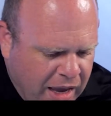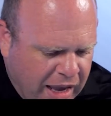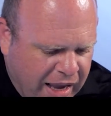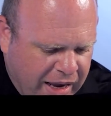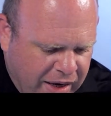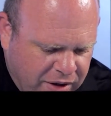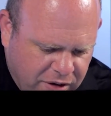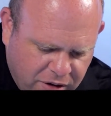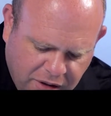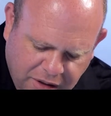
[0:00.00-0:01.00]

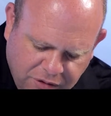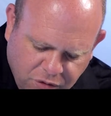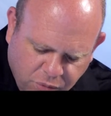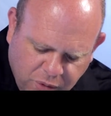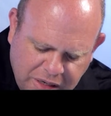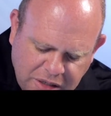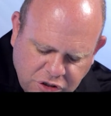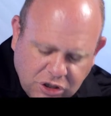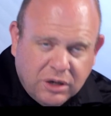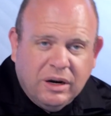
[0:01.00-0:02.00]
And in the
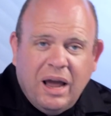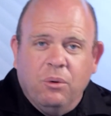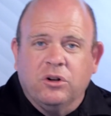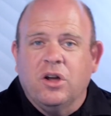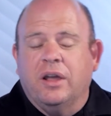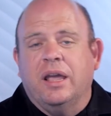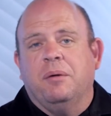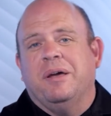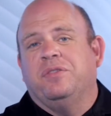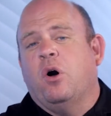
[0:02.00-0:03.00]
region, now we're talking
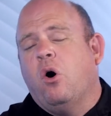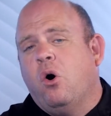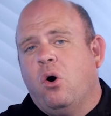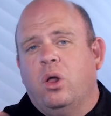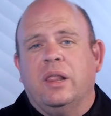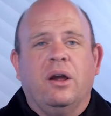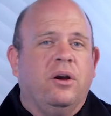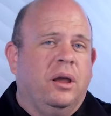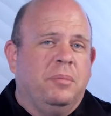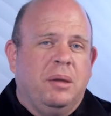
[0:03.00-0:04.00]
about the whole
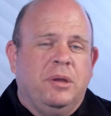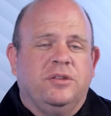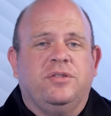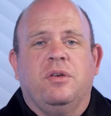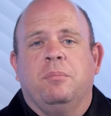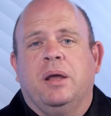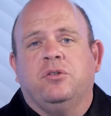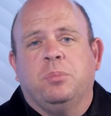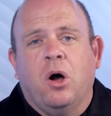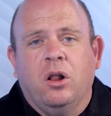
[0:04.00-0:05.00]
area. Maybe it's the
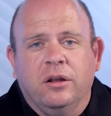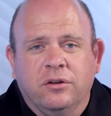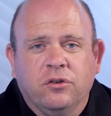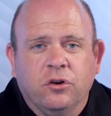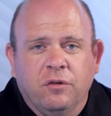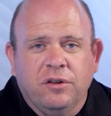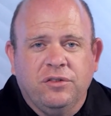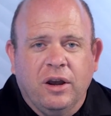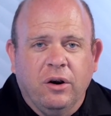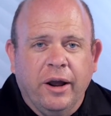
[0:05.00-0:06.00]
metropolitan service
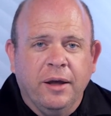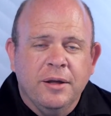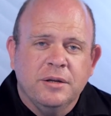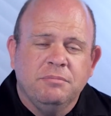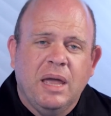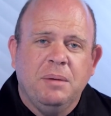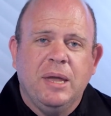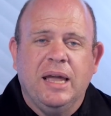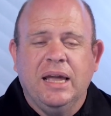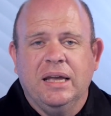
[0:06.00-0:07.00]
area.
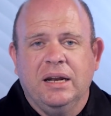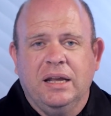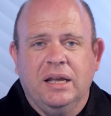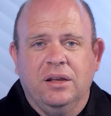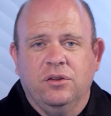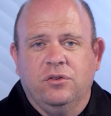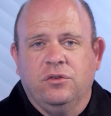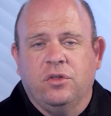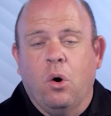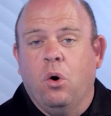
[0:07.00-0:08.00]
Maybe it is
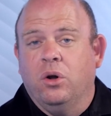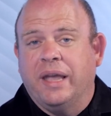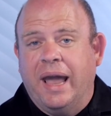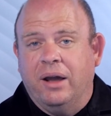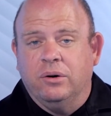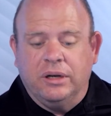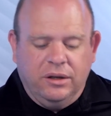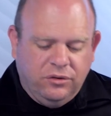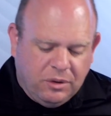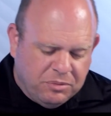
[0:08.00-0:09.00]
the whole county,
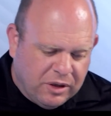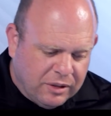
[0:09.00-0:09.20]
something